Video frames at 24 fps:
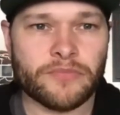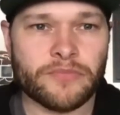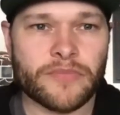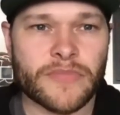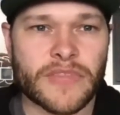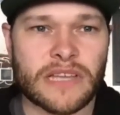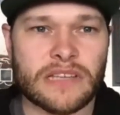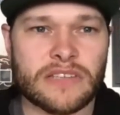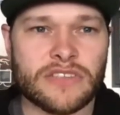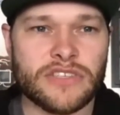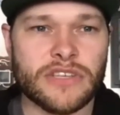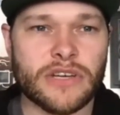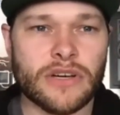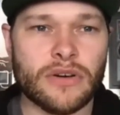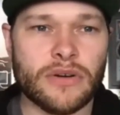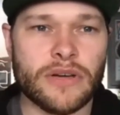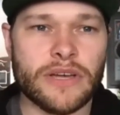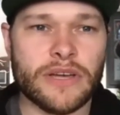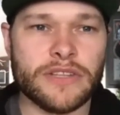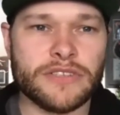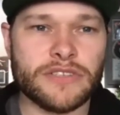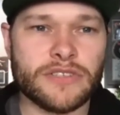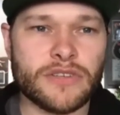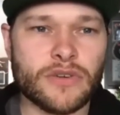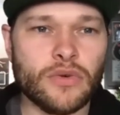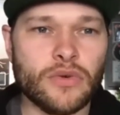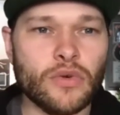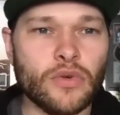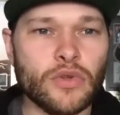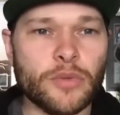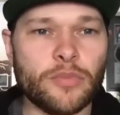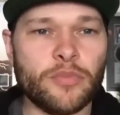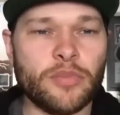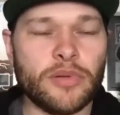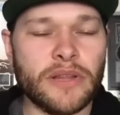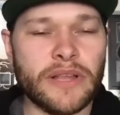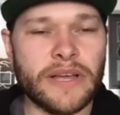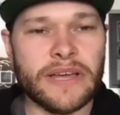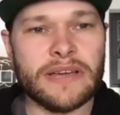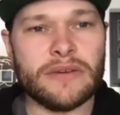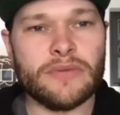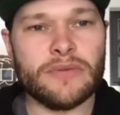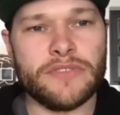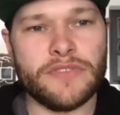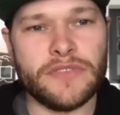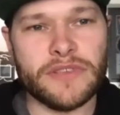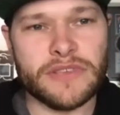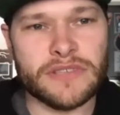So it's cool to play
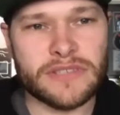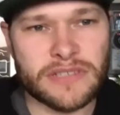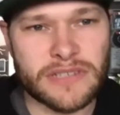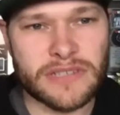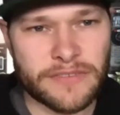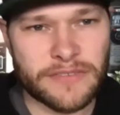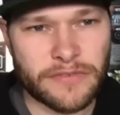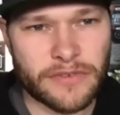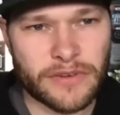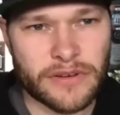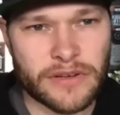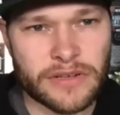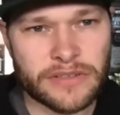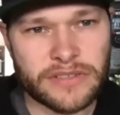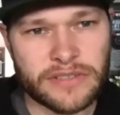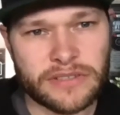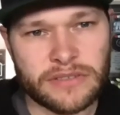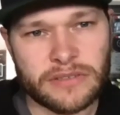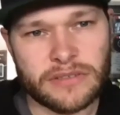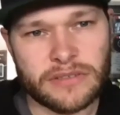with these different